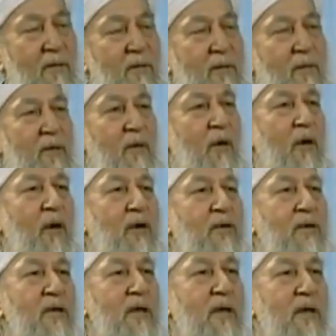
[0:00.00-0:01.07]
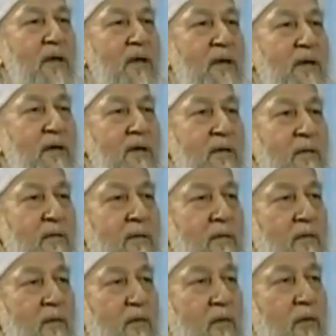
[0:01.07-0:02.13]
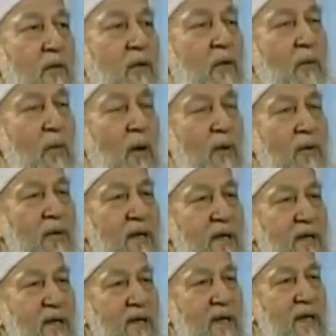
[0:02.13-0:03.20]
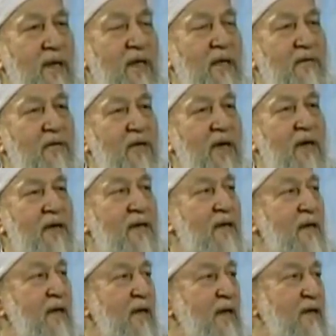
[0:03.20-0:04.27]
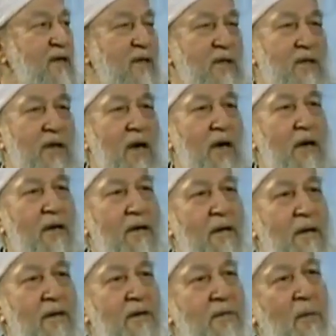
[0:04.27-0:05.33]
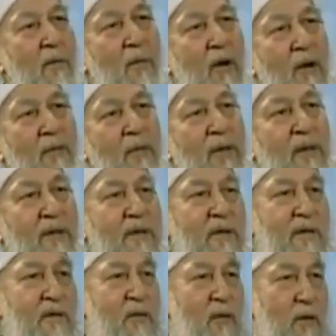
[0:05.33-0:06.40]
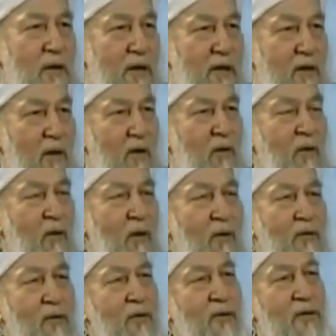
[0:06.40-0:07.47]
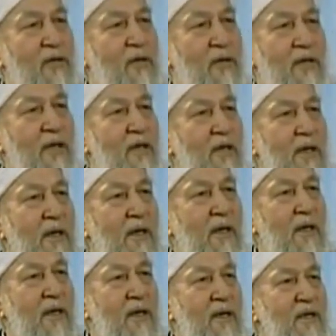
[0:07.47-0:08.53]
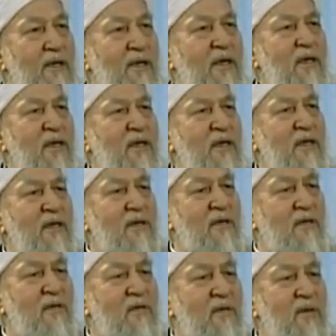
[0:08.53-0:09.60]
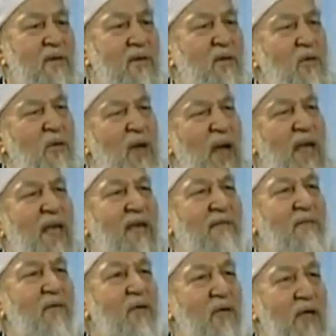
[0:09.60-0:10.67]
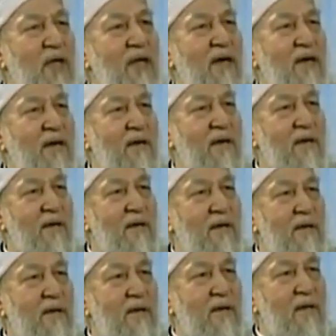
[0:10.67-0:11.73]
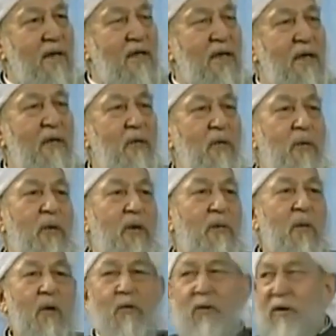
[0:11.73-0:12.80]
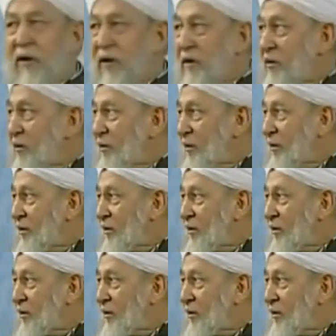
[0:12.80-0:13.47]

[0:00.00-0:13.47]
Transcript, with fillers: Because no mountain can give shelter against Dajjal and its bombardment and nuclear holocaust and this and that. It's just too naive to think that there will be a mountain